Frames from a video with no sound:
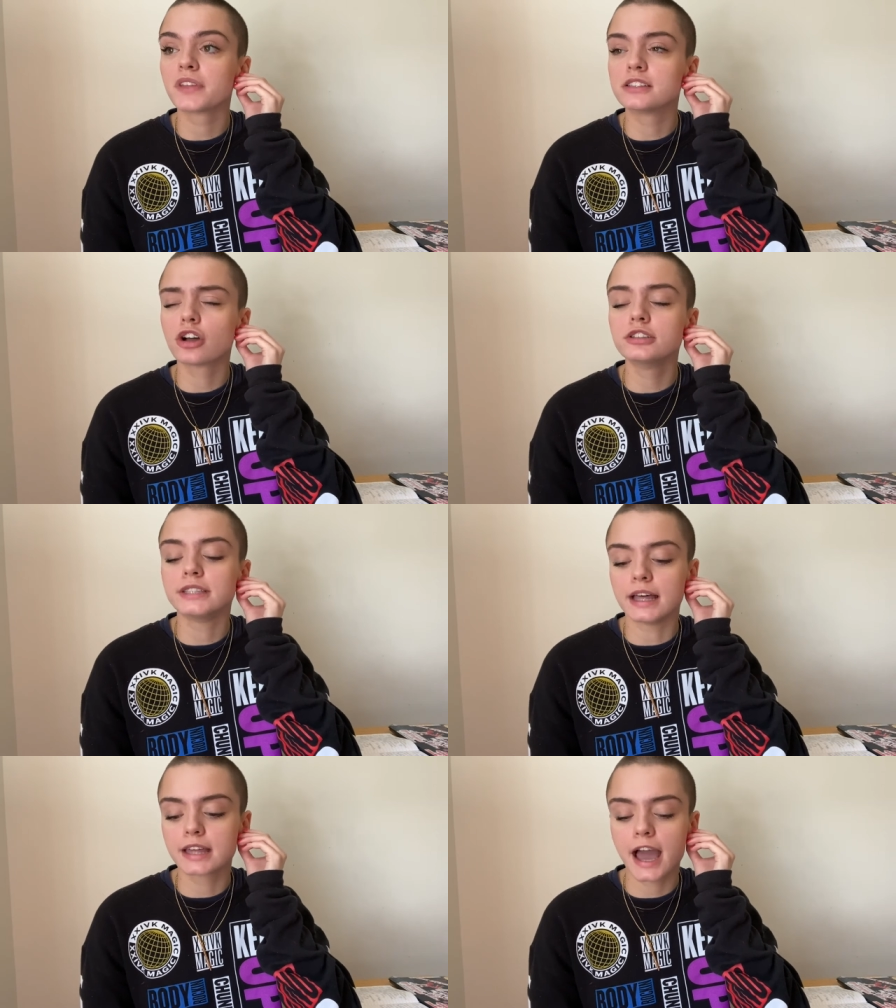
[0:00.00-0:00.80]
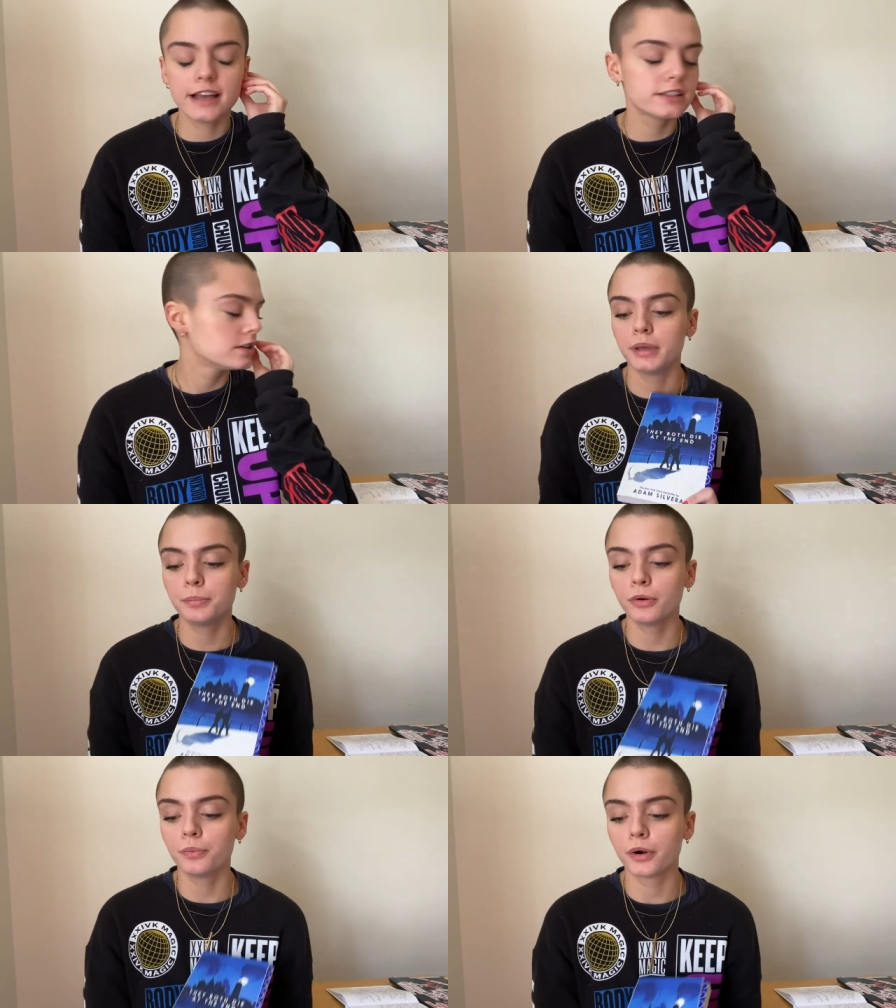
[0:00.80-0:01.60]
it's called Deathcast.
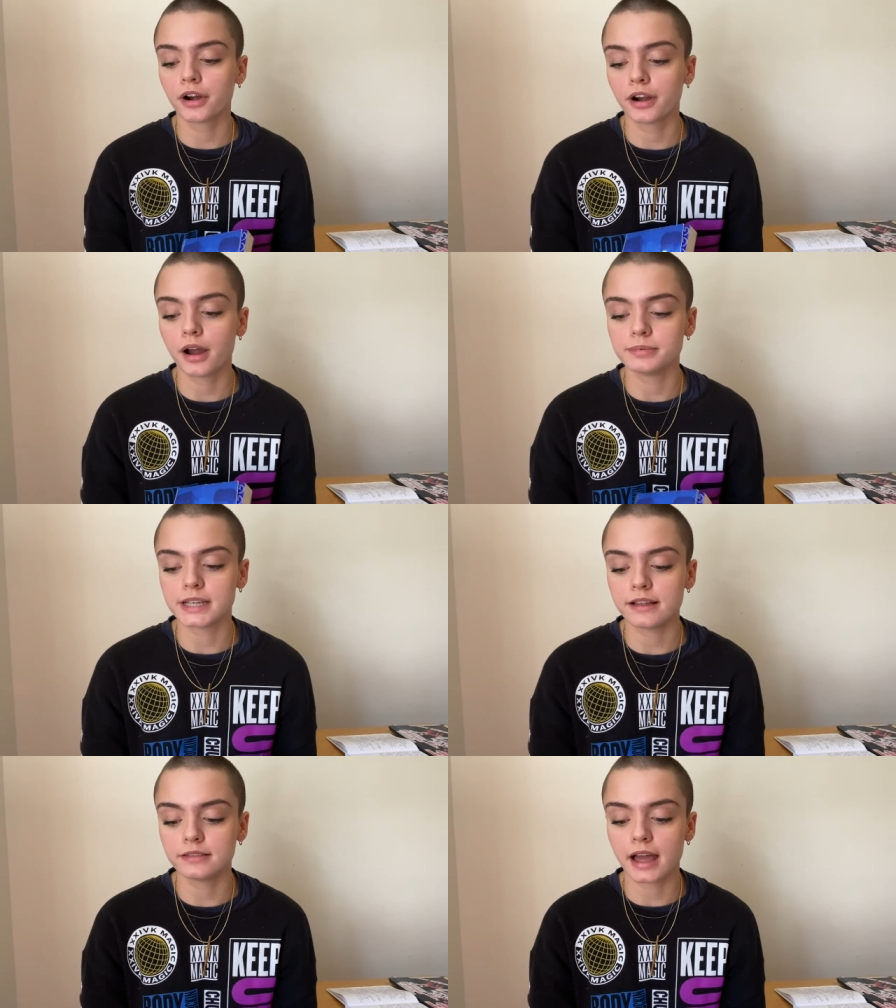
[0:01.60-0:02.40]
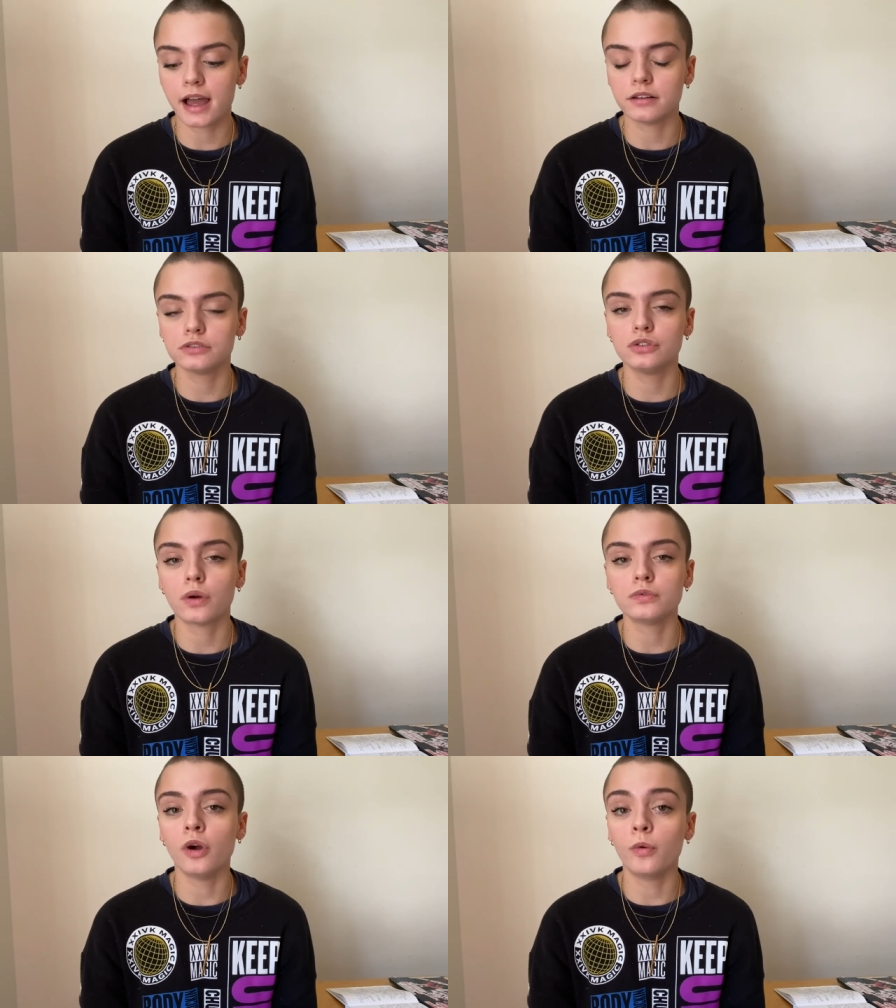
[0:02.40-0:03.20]
People were upset that you
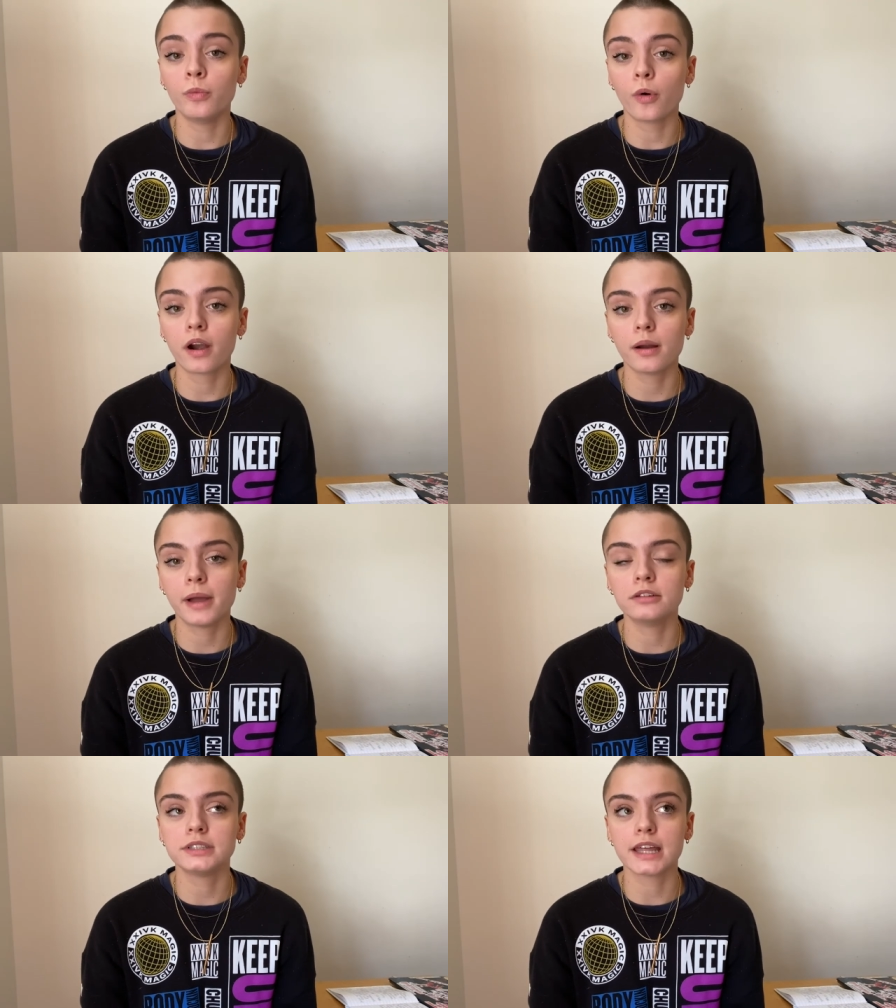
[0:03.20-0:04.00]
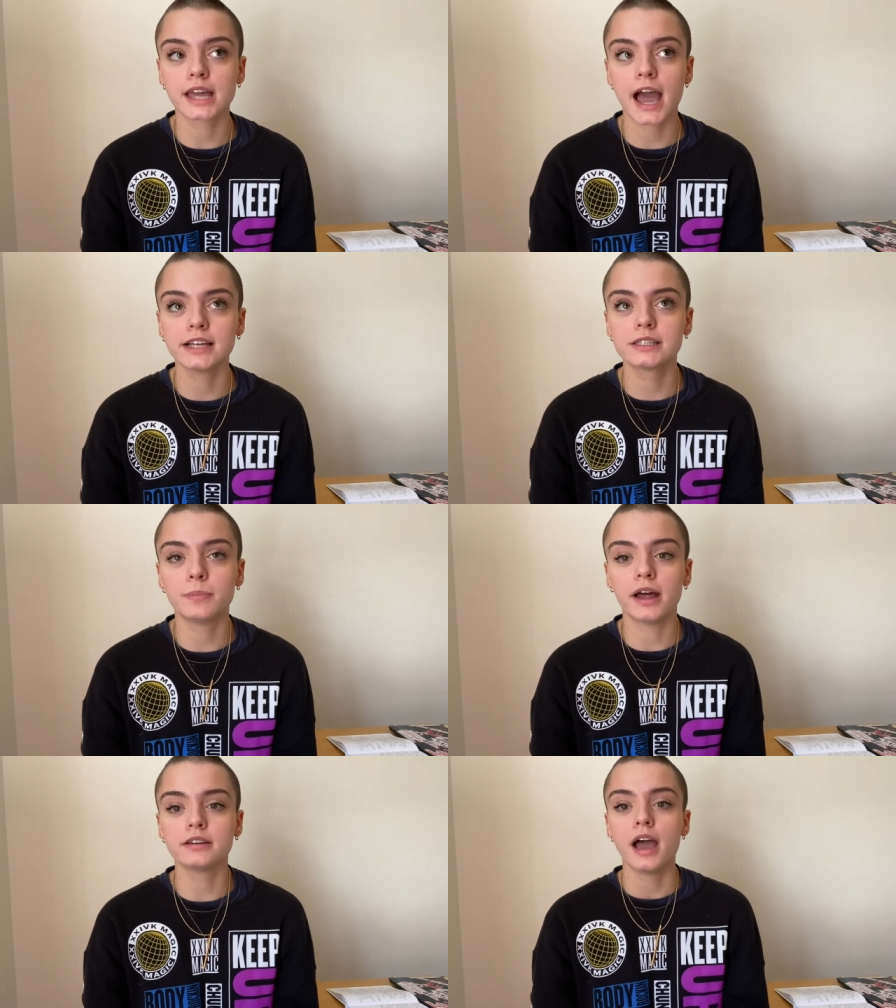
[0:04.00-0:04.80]
don't know more about Deathcast,
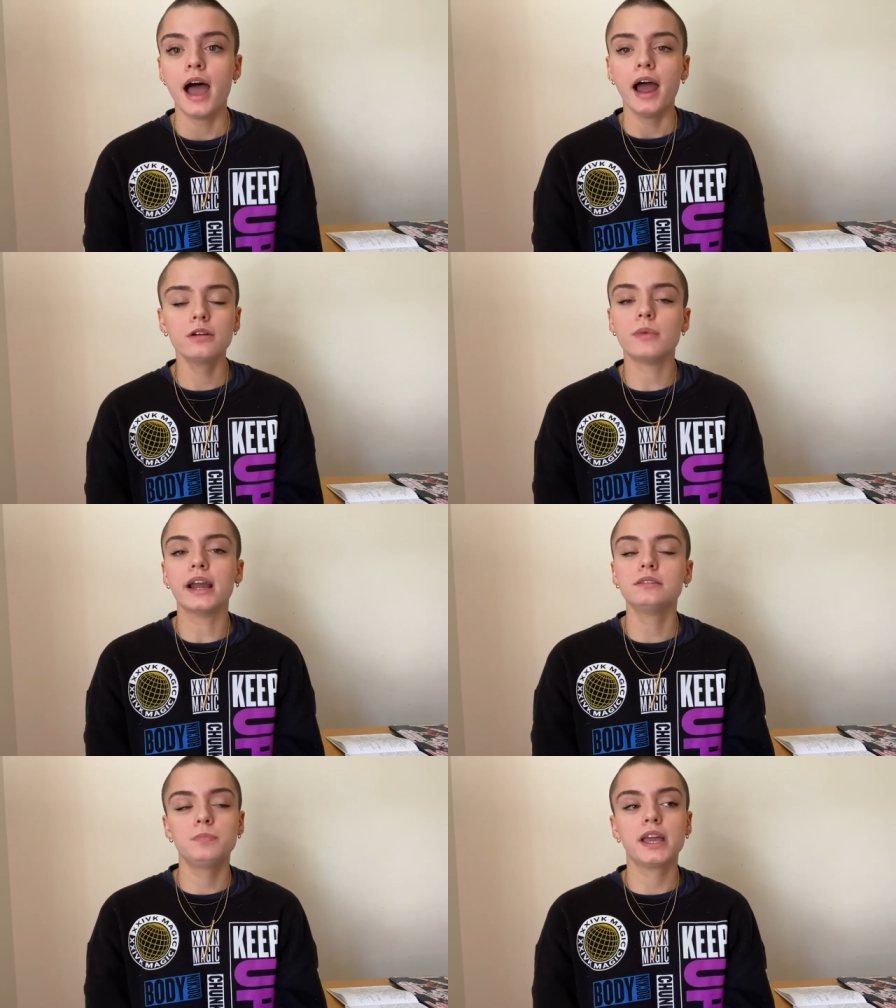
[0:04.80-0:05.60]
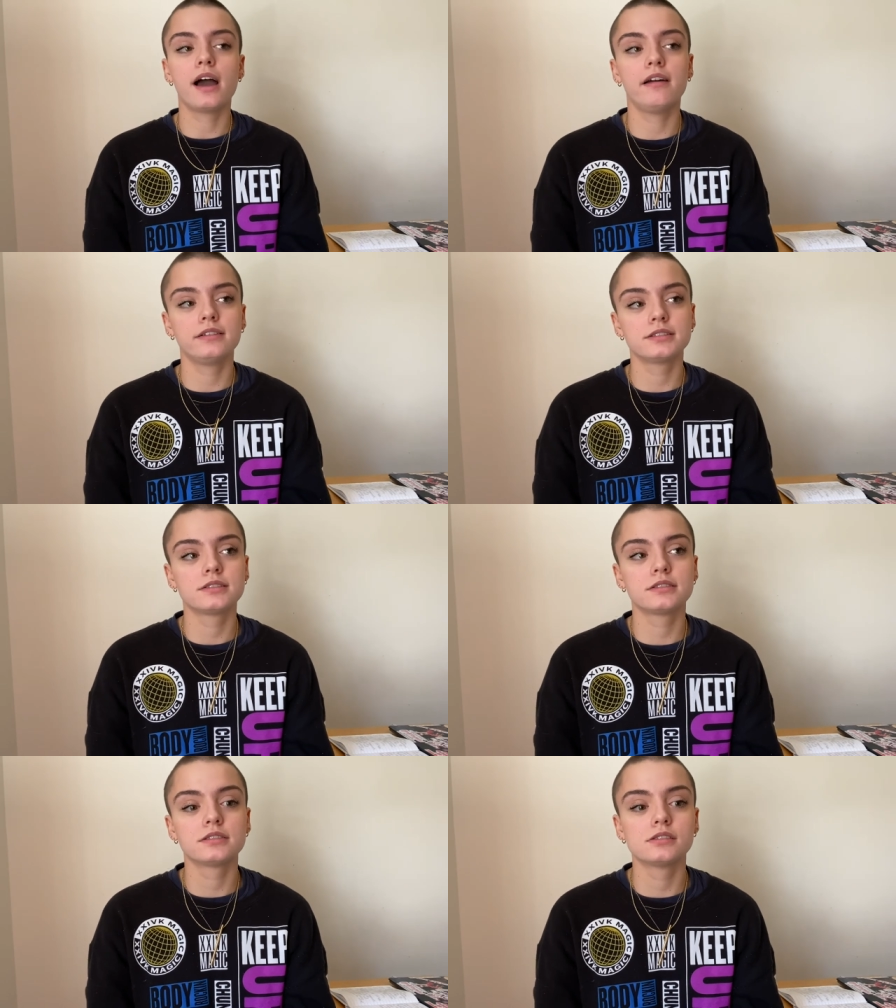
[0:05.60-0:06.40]
but I don't mind
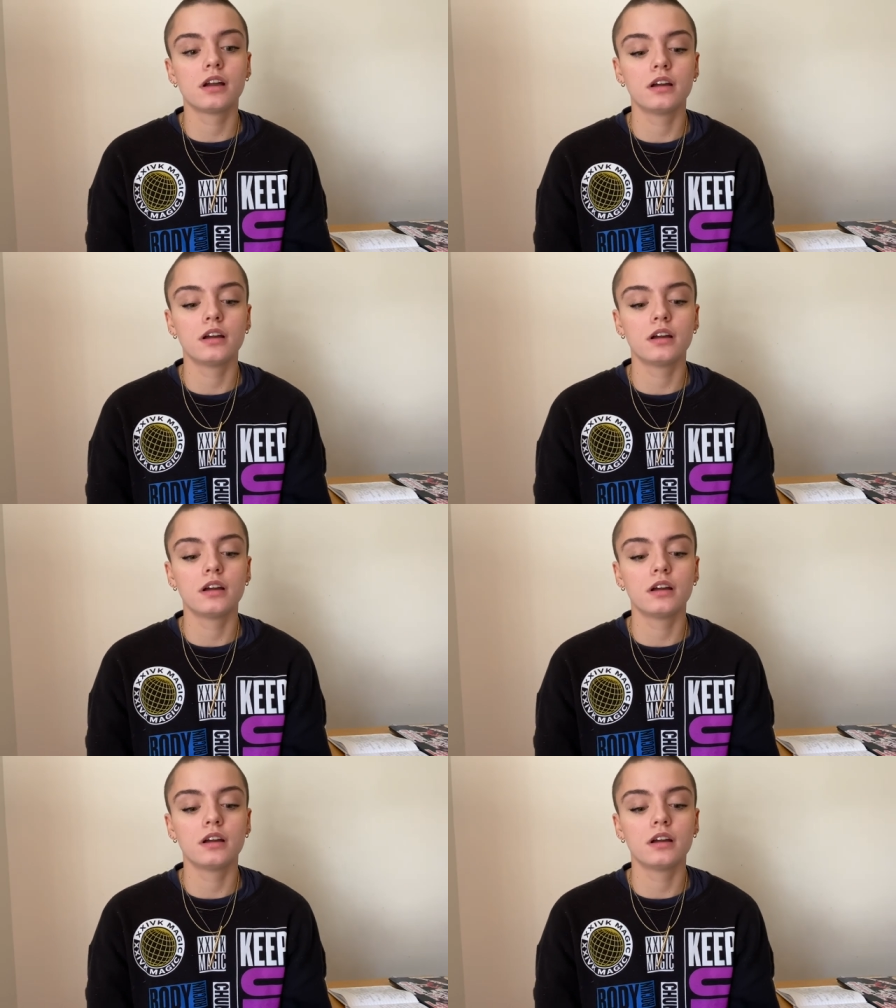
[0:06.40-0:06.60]
because